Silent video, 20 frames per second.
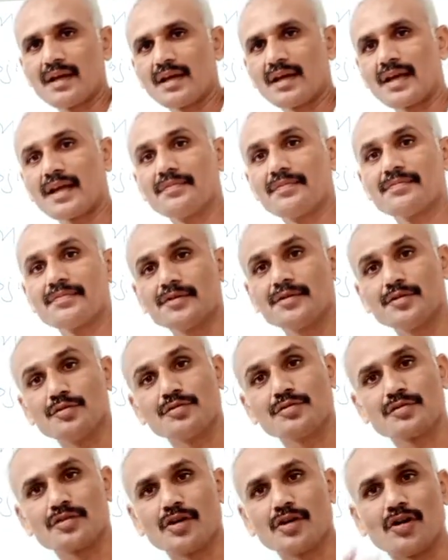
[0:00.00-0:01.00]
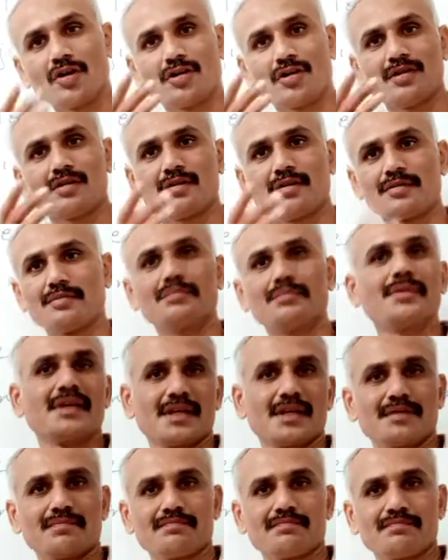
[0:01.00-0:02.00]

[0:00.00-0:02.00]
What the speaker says: If You Call Me.